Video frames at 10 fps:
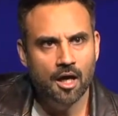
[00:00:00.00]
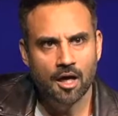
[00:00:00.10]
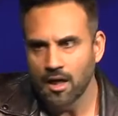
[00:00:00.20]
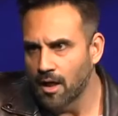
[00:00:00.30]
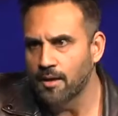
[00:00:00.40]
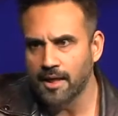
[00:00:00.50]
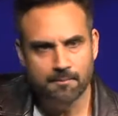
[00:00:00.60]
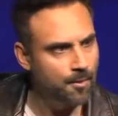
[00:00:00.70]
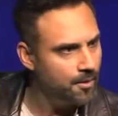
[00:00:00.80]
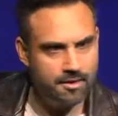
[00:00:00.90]
Okay,
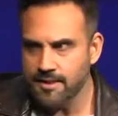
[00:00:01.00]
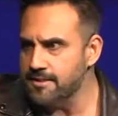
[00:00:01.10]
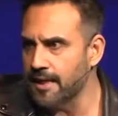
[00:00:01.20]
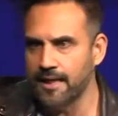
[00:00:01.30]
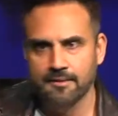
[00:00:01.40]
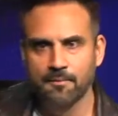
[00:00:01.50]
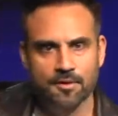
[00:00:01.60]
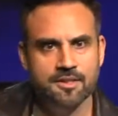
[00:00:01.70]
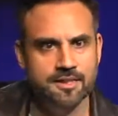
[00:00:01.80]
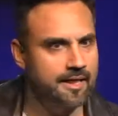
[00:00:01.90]
more this side.
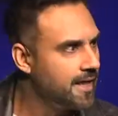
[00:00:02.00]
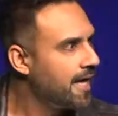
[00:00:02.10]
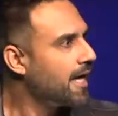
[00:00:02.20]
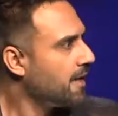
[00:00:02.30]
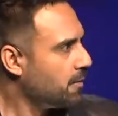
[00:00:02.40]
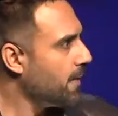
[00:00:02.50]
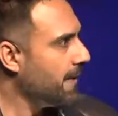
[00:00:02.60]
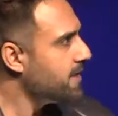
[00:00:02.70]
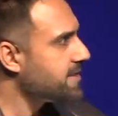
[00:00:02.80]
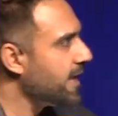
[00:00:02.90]
What about
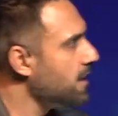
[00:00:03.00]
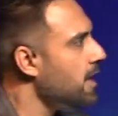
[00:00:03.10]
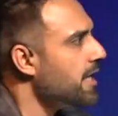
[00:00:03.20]
this side?